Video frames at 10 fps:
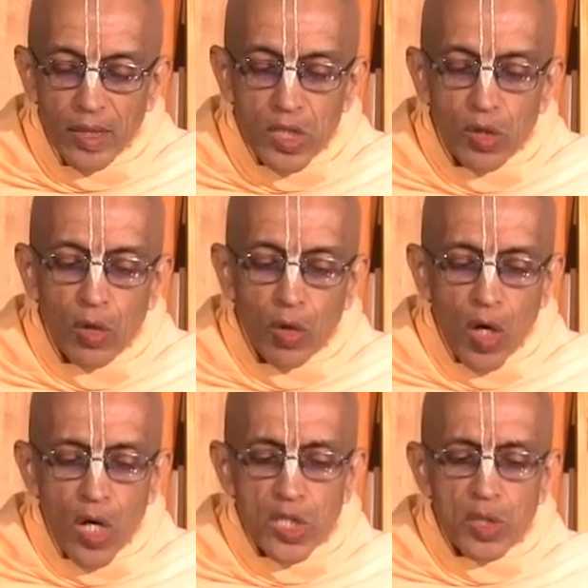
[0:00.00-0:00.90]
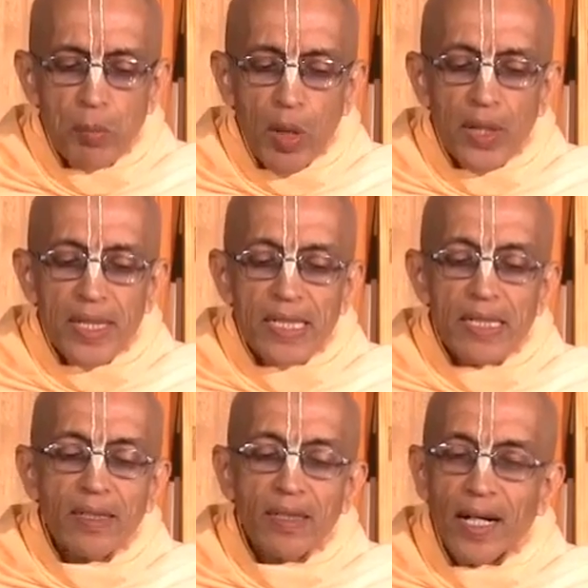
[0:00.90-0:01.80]
this gross
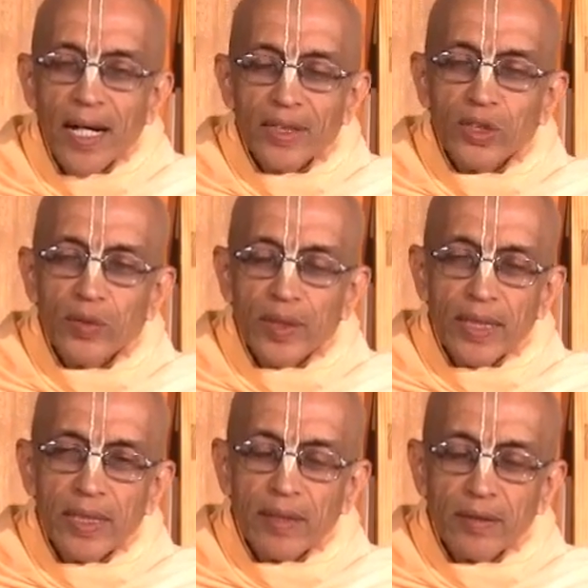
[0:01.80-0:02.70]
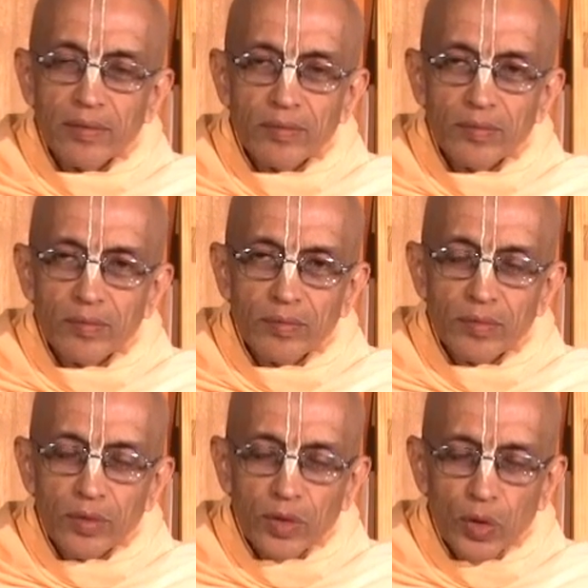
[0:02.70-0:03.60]
body actually
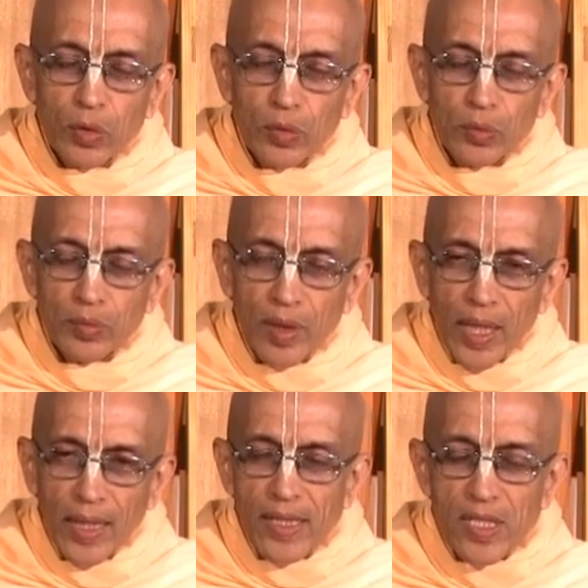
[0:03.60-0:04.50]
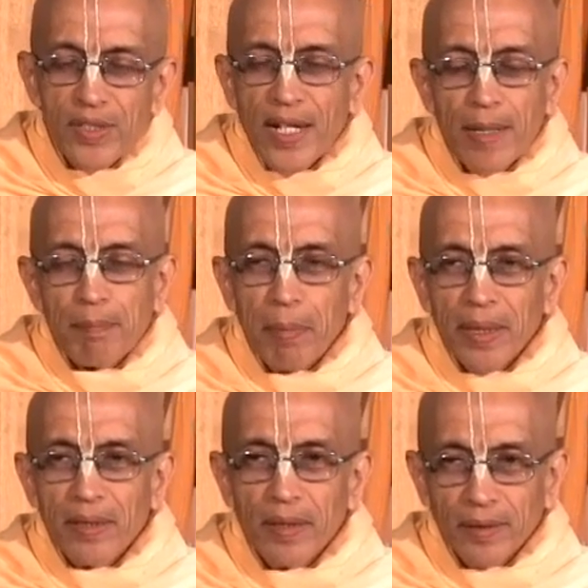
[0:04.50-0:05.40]
to understand
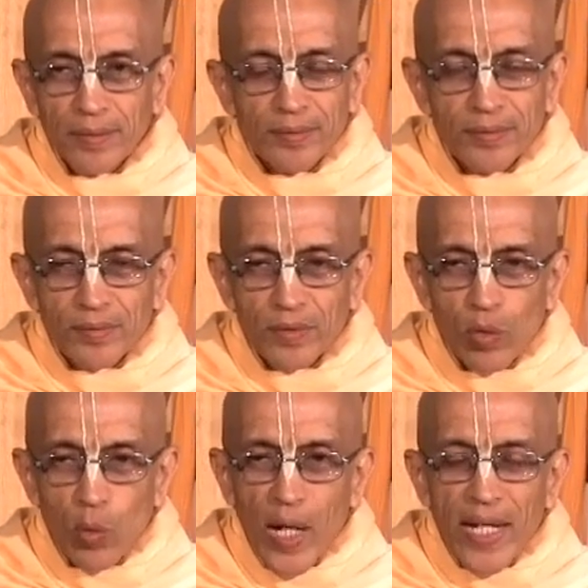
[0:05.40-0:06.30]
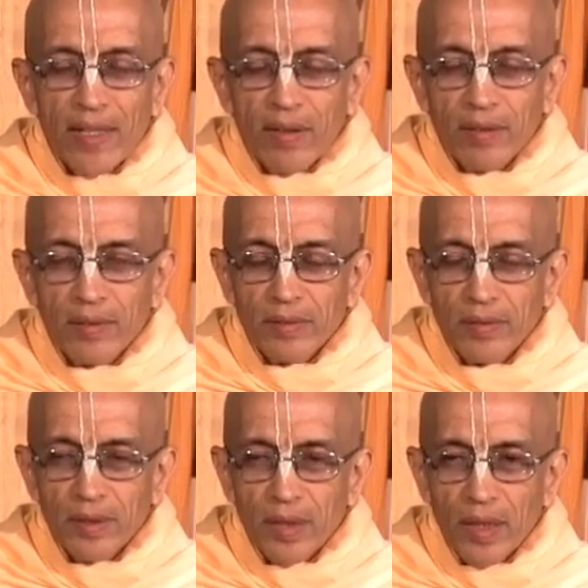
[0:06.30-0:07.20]
better why
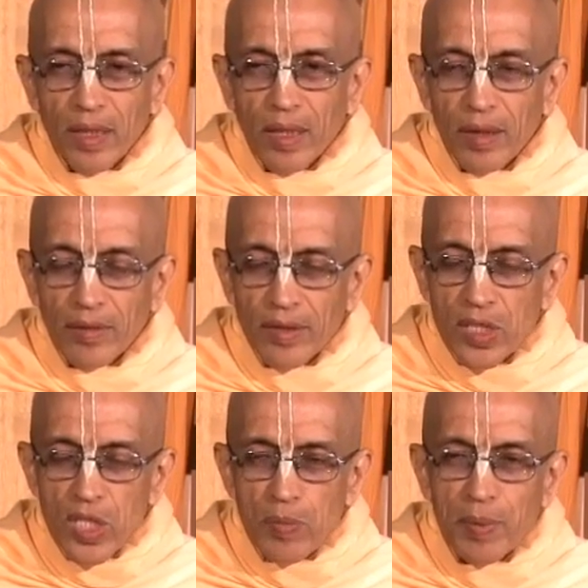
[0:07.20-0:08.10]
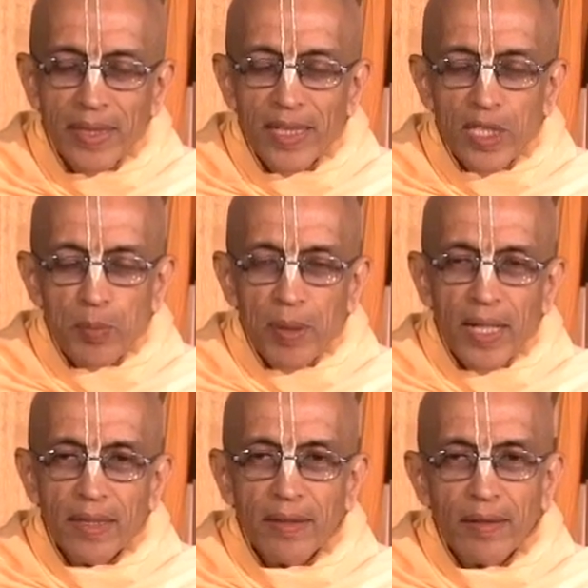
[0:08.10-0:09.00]
uh, this is being
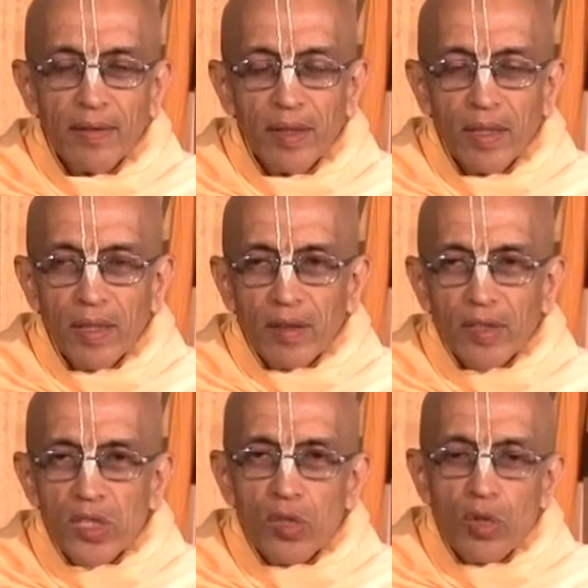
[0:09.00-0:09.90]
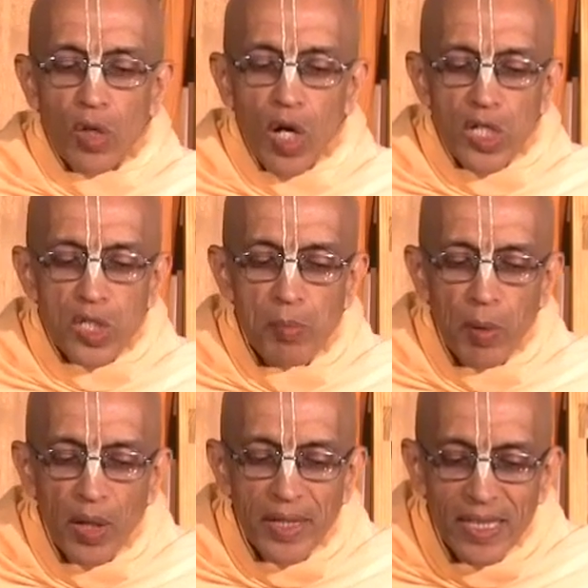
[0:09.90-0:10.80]
explained this gross
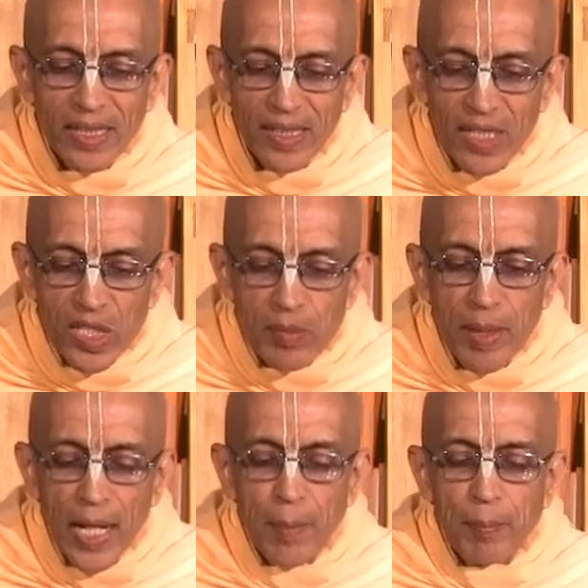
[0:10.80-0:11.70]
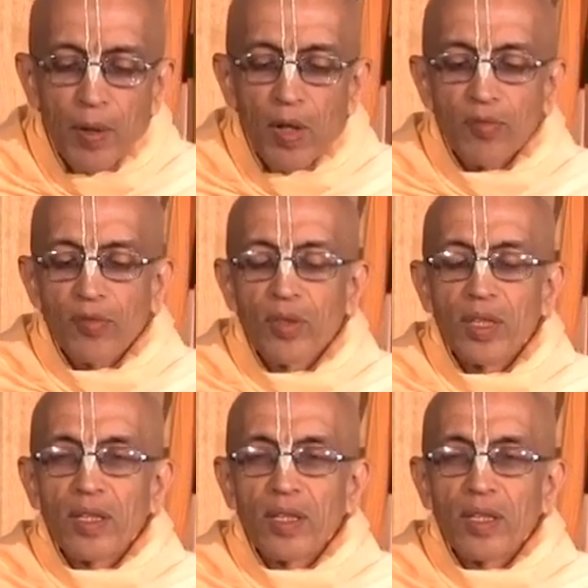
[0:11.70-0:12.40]
body is made up of